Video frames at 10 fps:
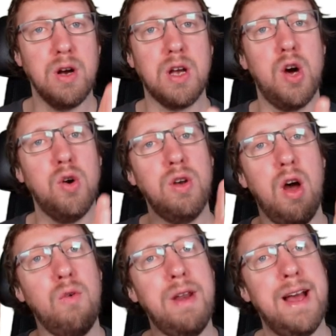code
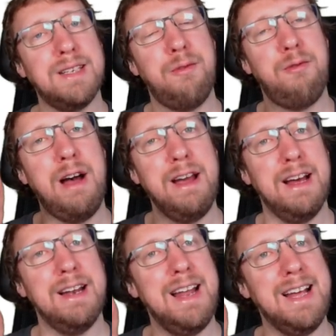only has a
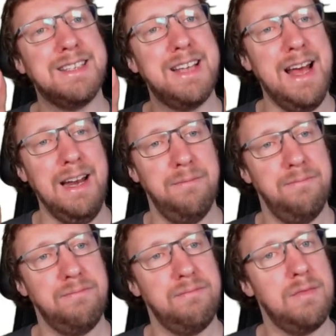finite length n?
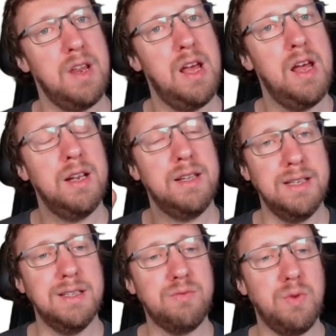This
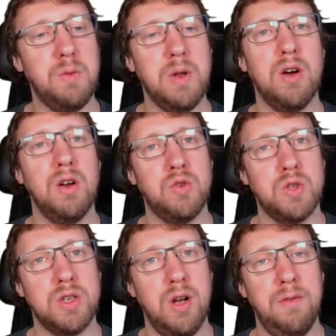is what we're going to
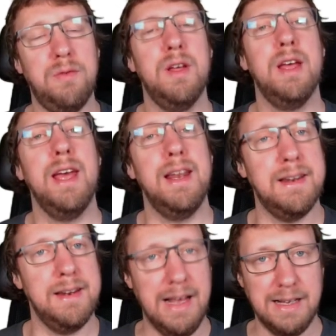solve in the
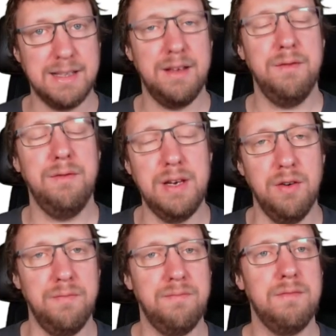next
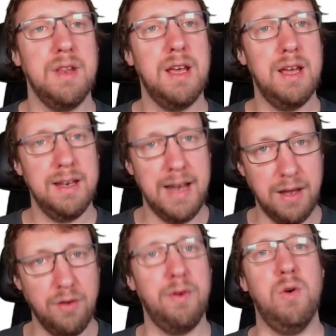video. Thank
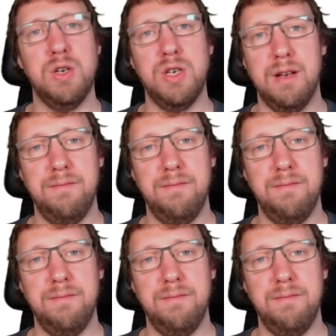you for watching.